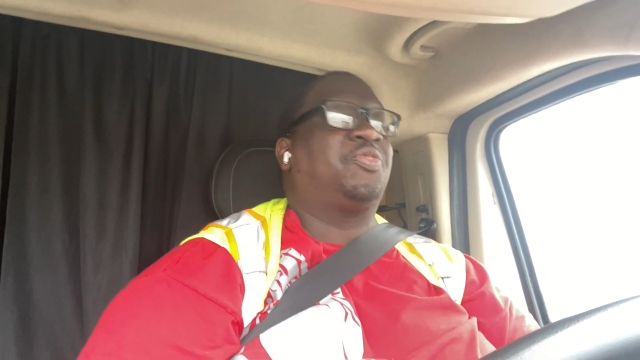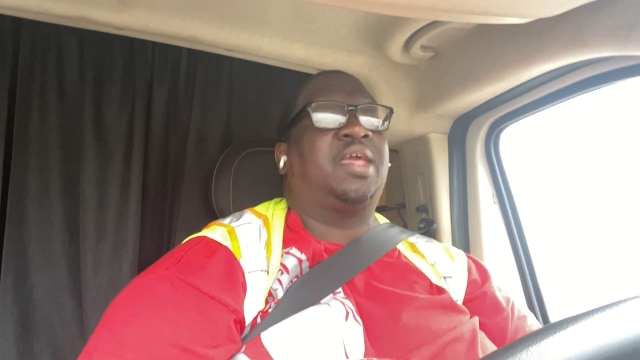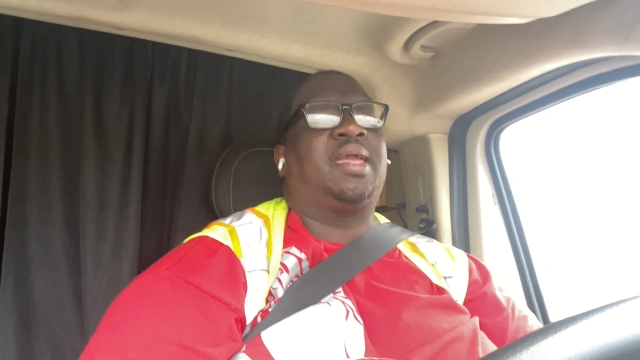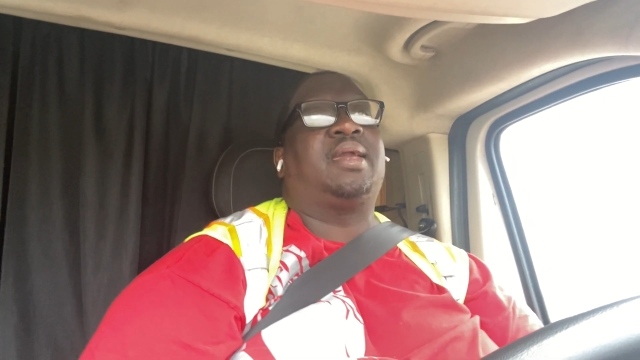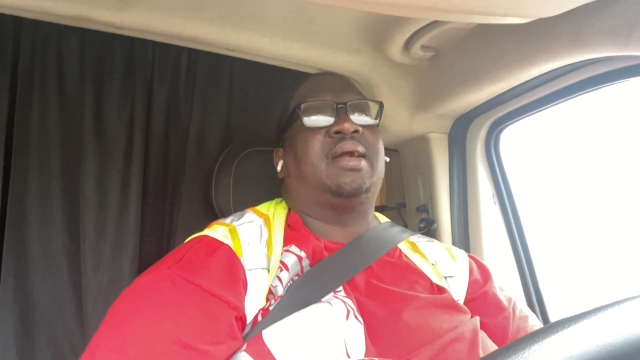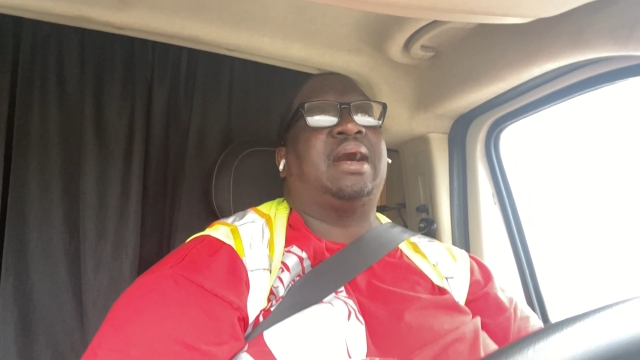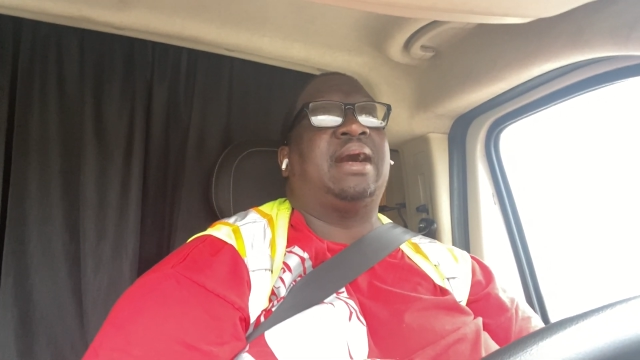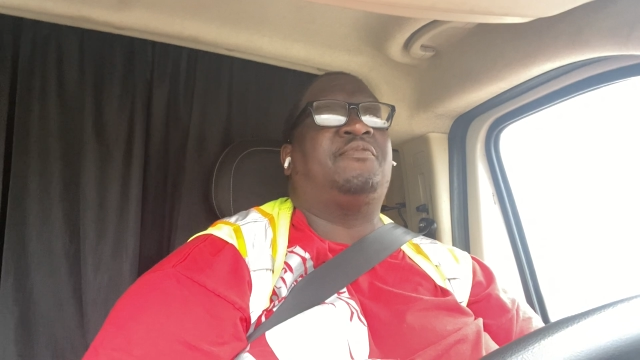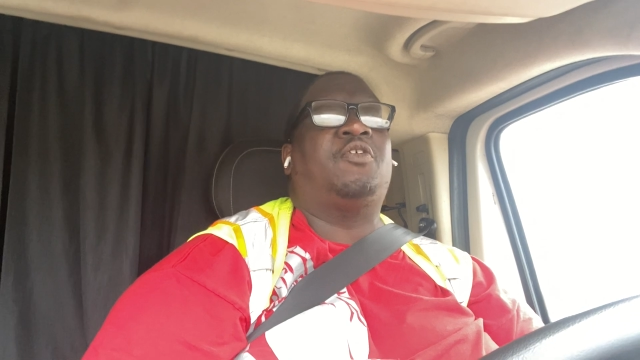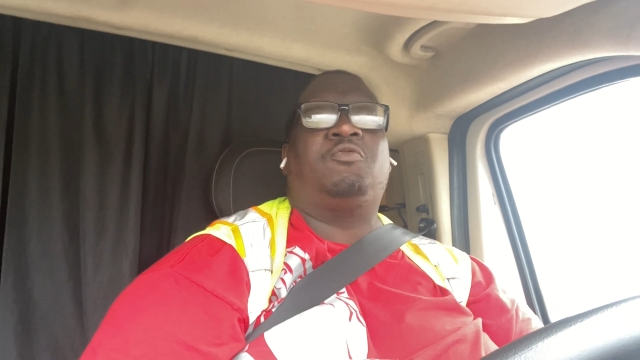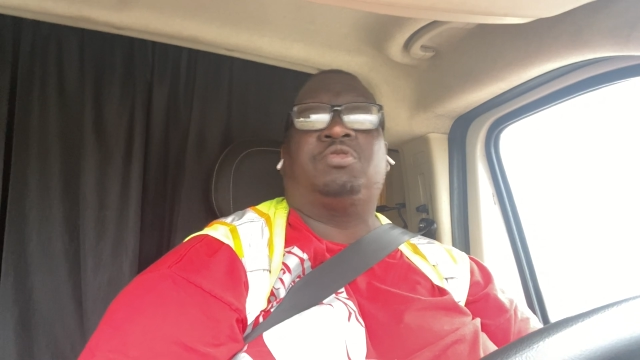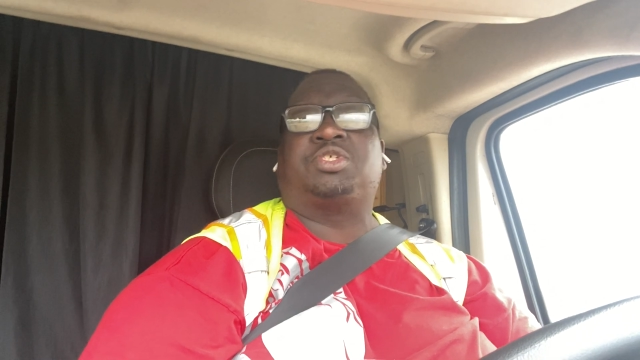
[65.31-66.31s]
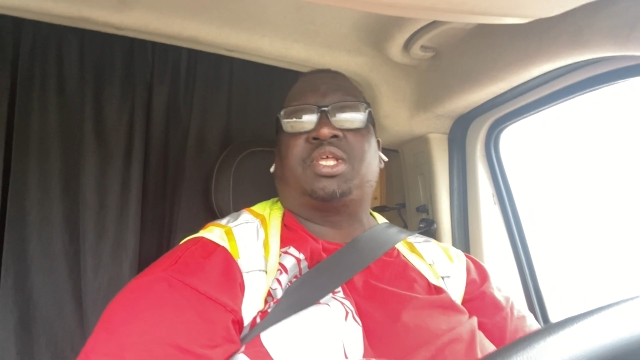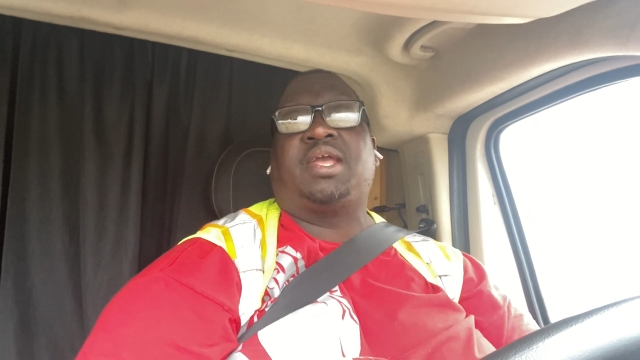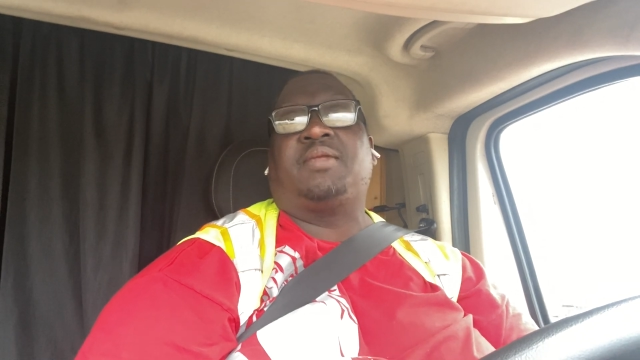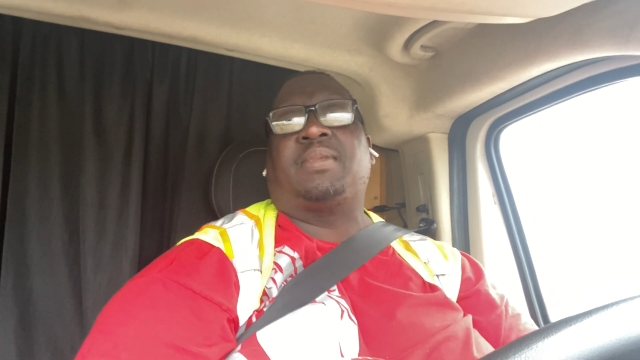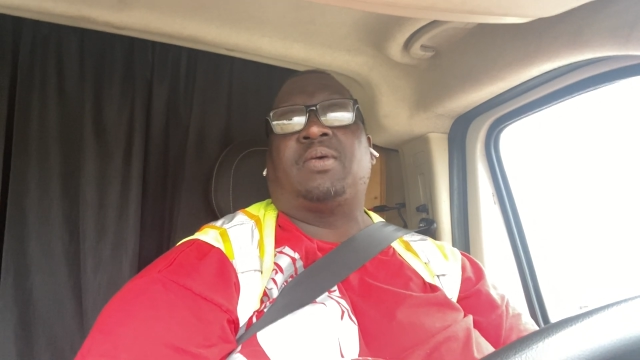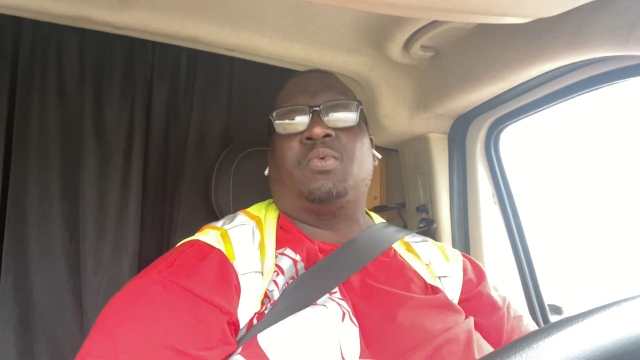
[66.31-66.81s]
think I've
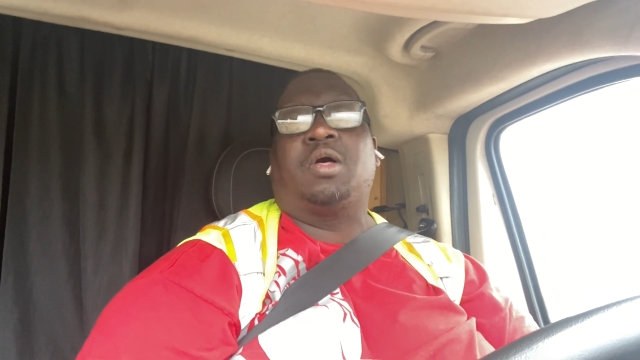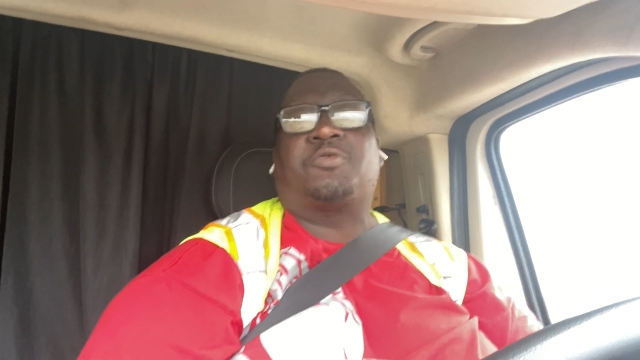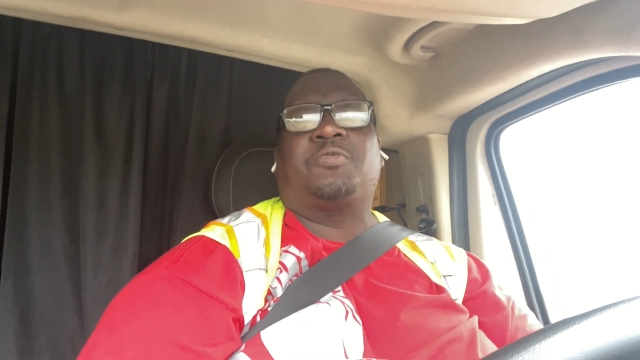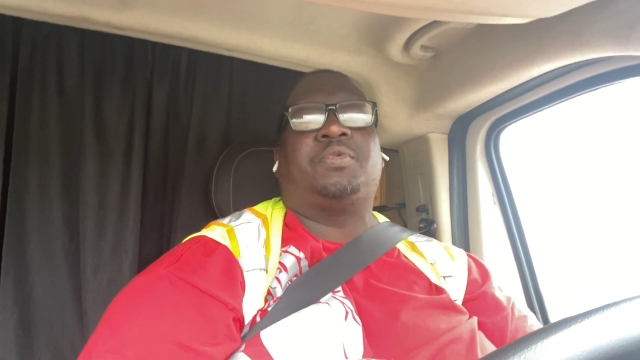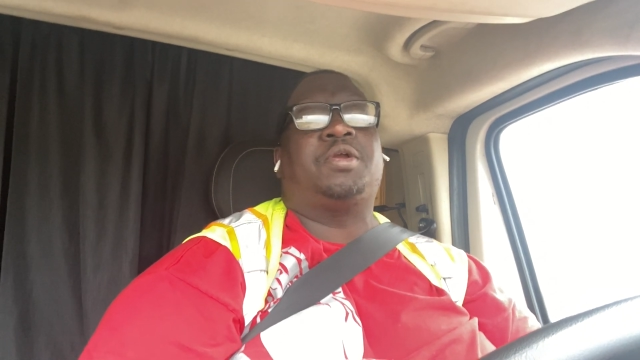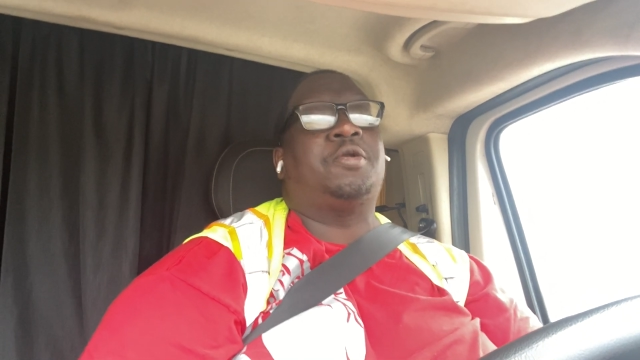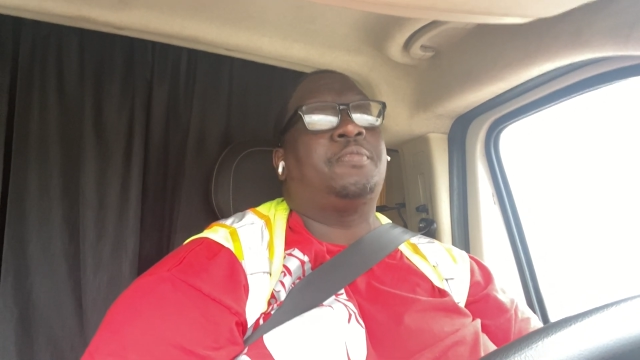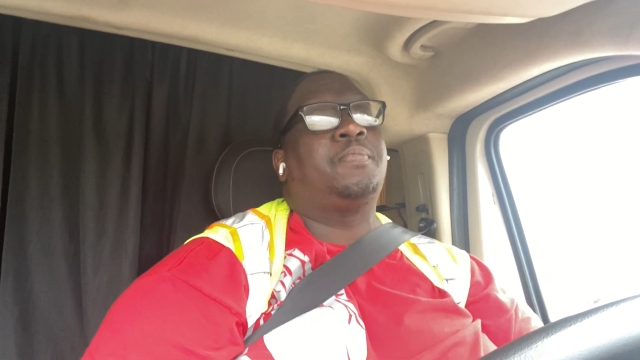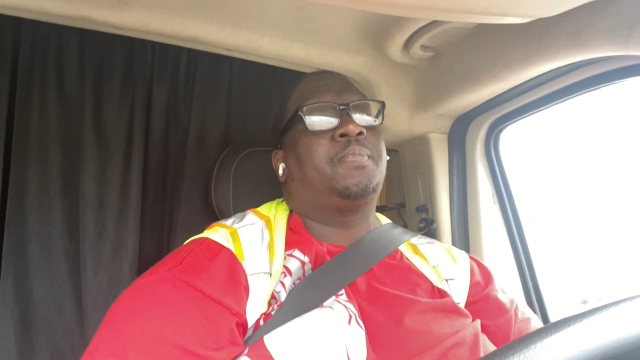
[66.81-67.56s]
overstayed my welcome there.